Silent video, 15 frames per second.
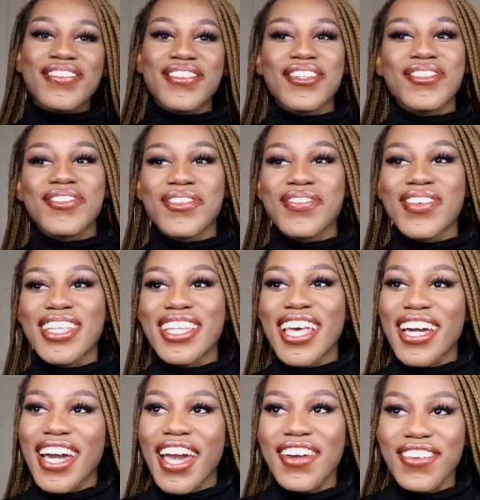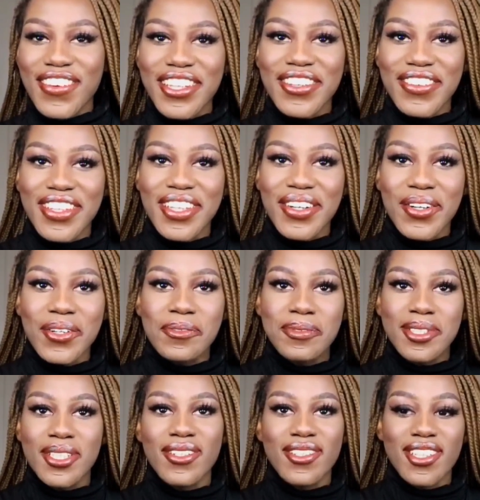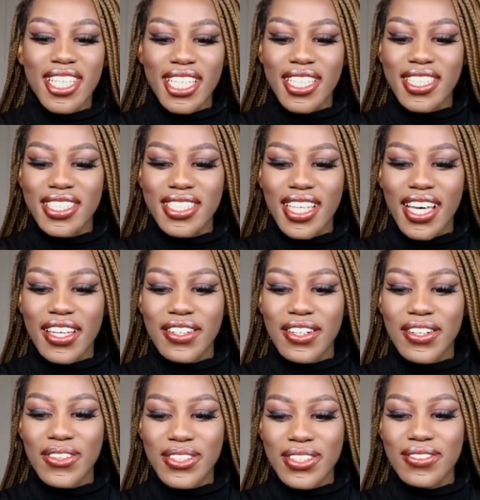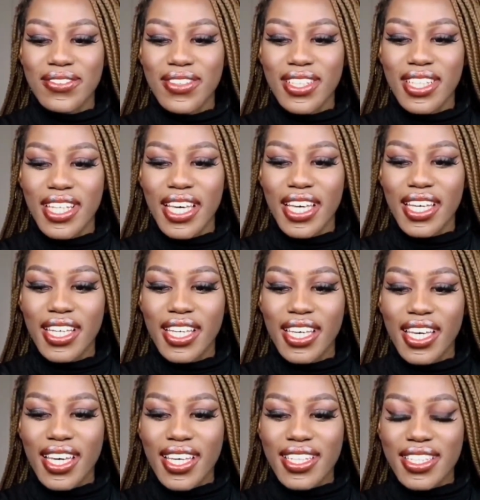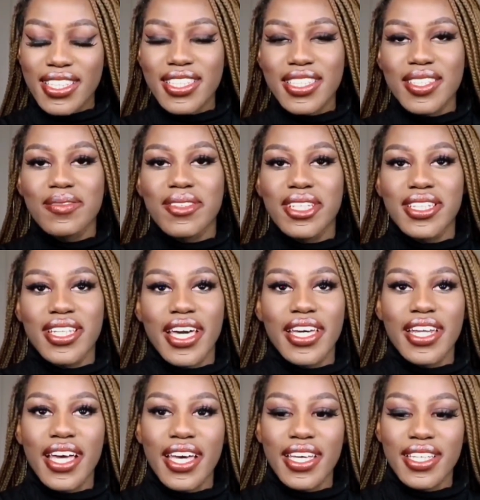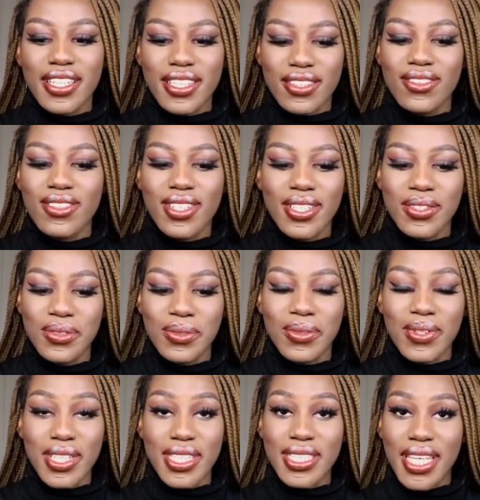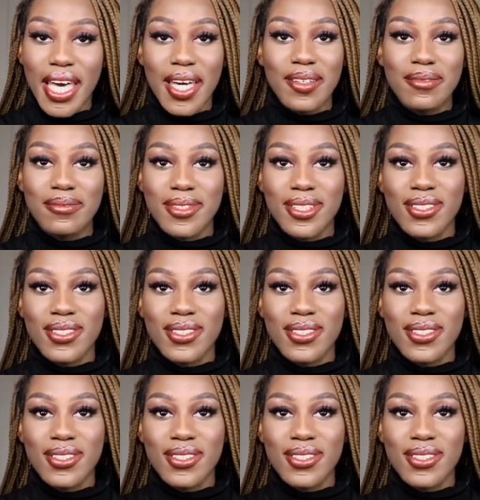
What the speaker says: vote for me. Like I really, really hope so, because I also feel like this is something that I literally do all the time.